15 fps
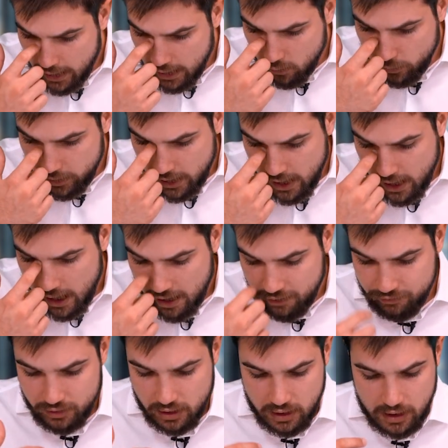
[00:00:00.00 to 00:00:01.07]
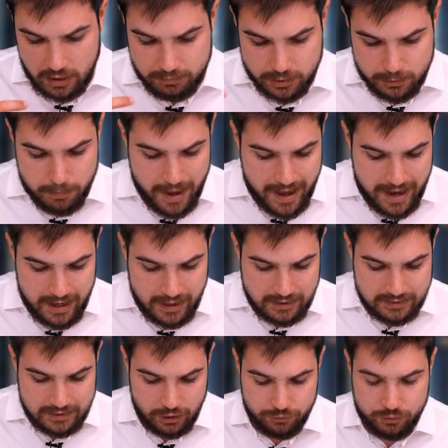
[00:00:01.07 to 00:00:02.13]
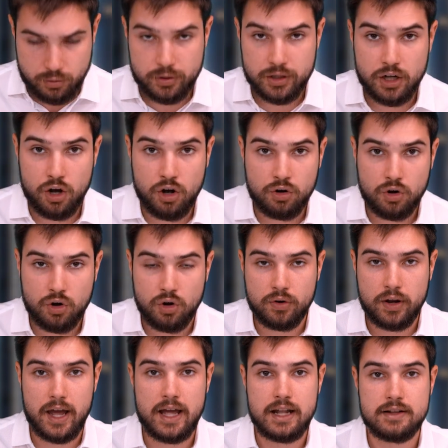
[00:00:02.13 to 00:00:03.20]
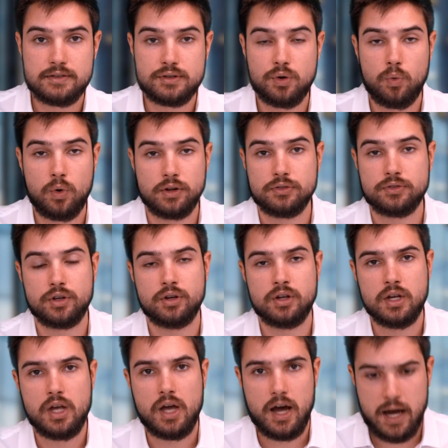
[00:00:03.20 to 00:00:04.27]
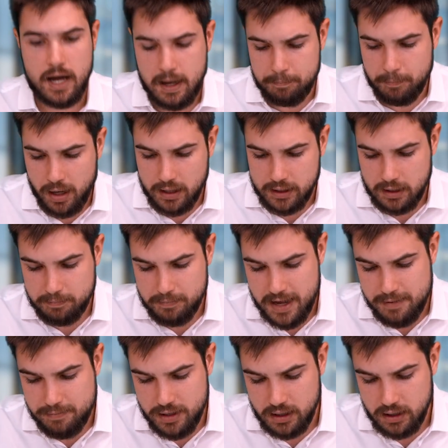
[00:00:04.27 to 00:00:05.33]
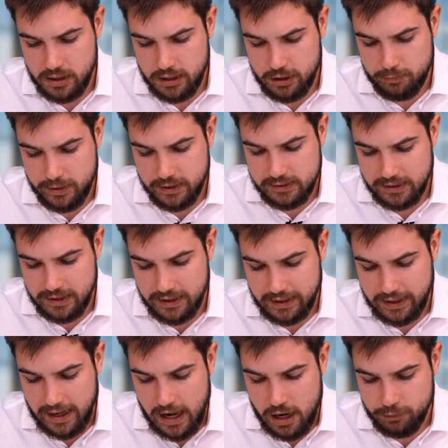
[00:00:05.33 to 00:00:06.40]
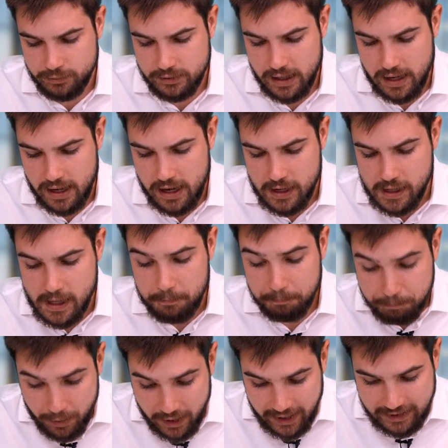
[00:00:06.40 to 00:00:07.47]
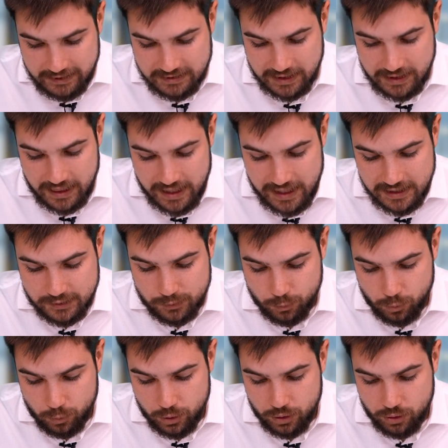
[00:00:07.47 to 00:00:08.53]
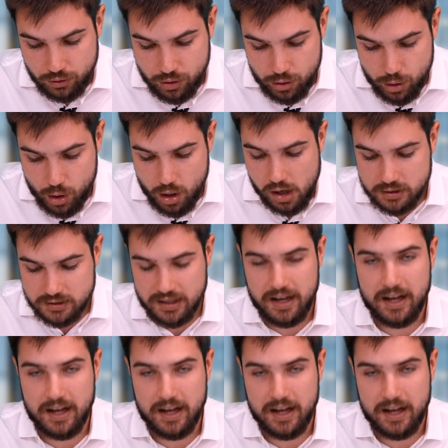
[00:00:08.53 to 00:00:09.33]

We have Spain, South Korea, Hong Kong, and so on. So market may be a little bit calm there, but this will not